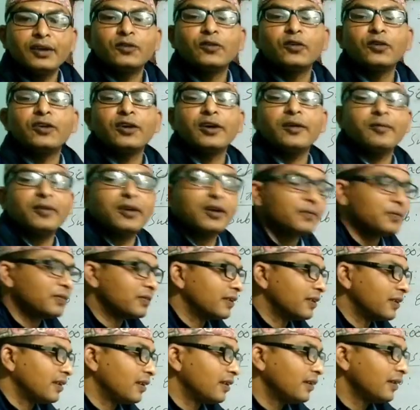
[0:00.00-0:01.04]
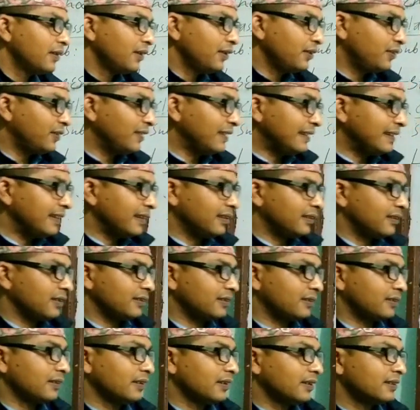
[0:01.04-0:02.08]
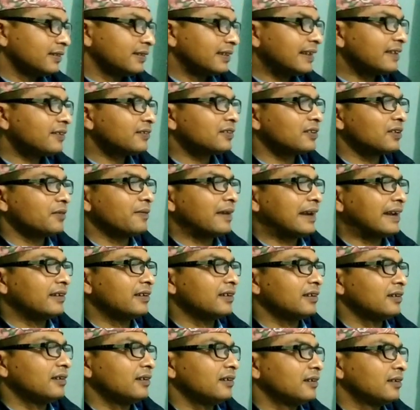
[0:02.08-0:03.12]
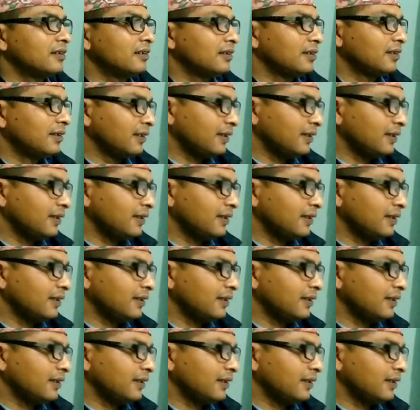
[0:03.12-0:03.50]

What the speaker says: to develop the teenagers, that's the matter,